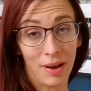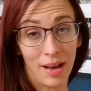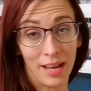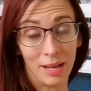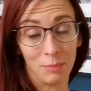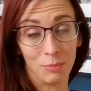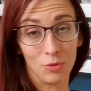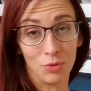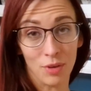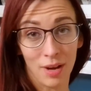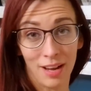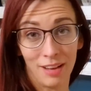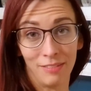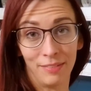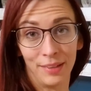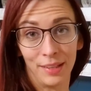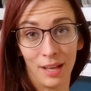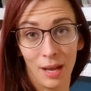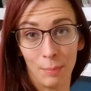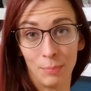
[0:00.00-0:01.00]
I am
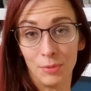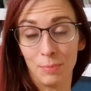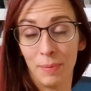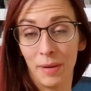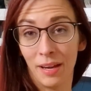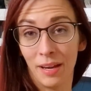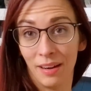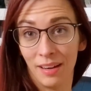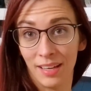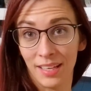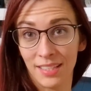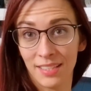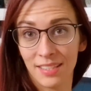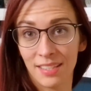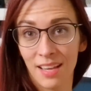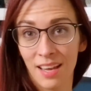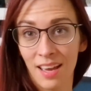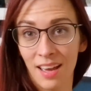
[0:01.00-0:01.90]
driving up to Paris.